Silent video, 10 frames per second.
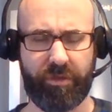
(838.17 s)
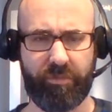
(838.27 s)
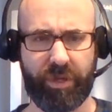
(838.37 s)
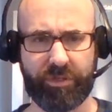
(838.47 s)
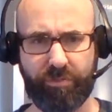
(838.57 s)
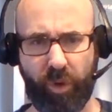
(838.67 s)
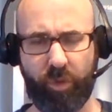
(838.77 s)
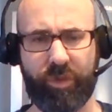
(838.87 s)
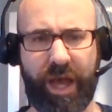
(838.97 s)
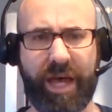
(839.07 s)
Because
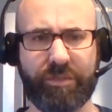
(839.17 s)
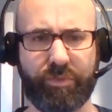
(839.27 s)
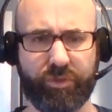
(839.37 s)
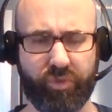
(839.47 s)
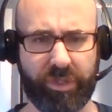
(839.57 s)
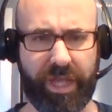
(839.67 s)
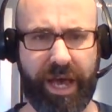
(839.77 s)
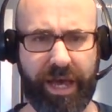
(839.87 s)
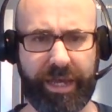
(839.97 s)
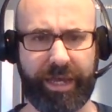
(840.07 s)
both gospels
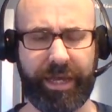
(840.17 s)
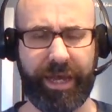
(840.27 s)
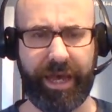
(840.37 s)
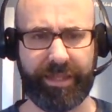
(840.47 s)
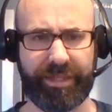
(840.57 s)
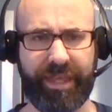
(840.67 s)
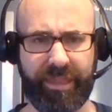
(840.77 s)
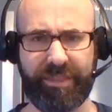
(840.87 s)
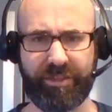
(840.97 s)
rely on the death,